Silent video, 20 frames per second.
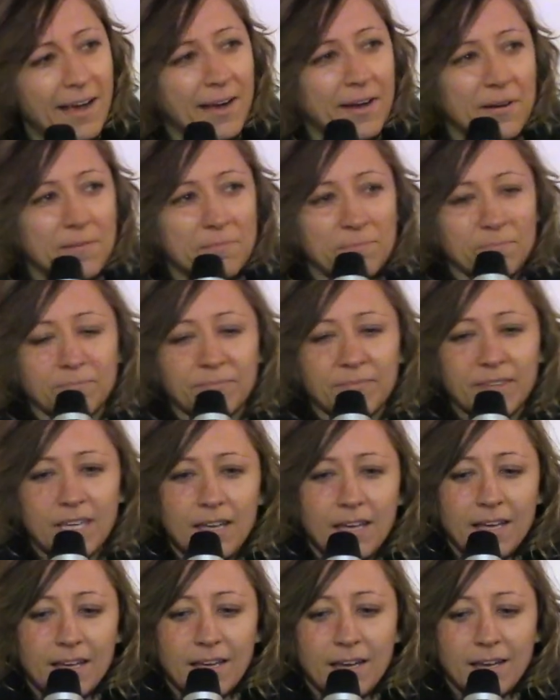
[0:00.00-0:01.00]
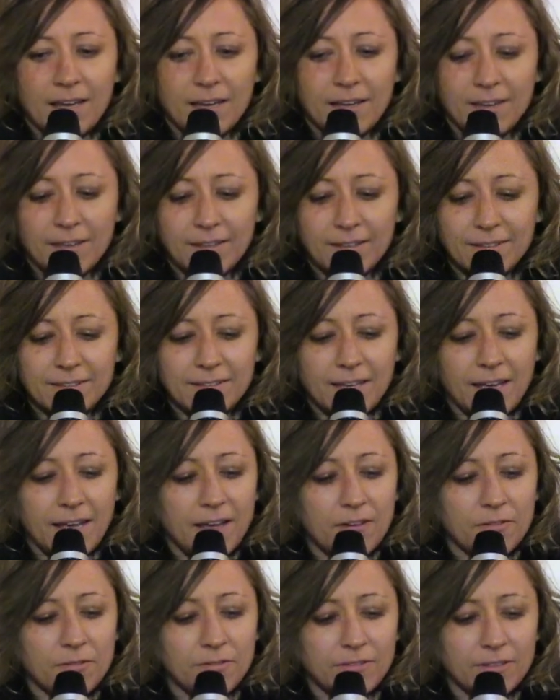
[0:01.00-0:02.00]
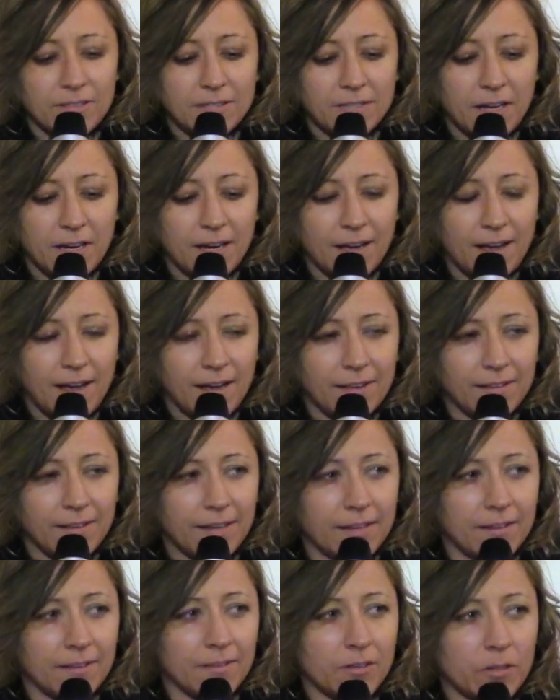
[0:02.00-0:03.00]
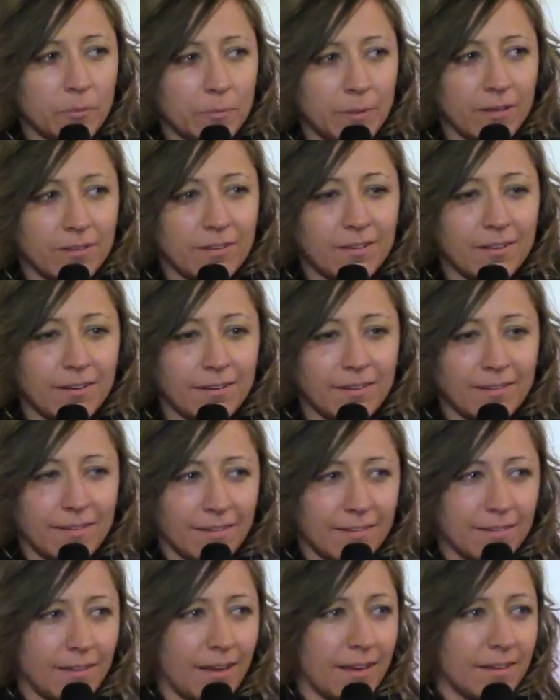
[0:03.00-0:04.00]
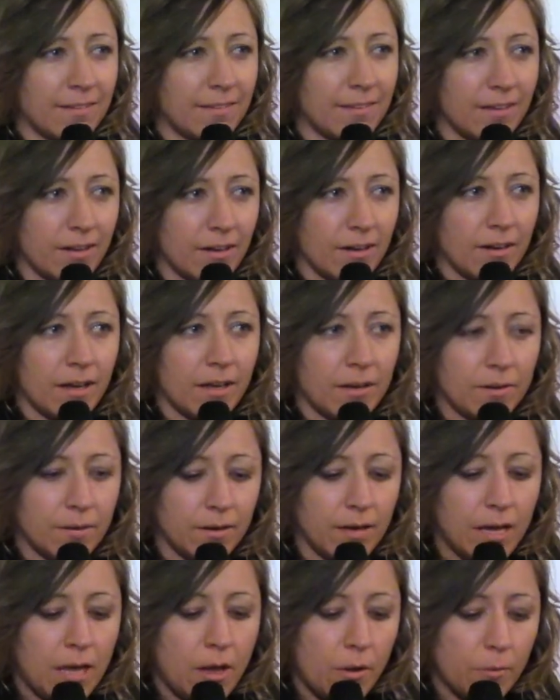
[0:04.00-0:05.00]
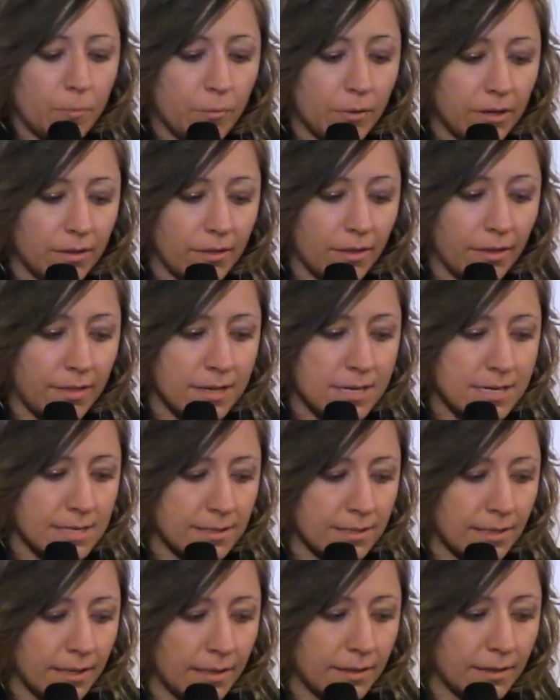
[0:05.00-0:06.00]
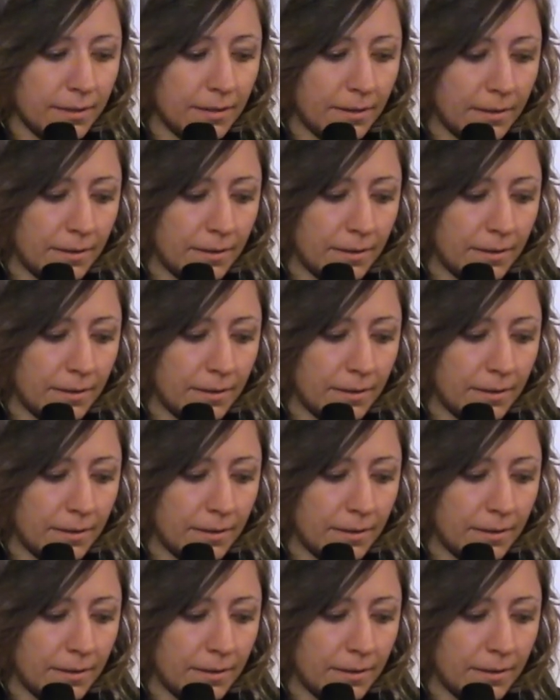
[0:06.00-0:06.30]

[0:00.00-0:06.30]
to kind of highlight a little bit of citizen science here. And one of the things that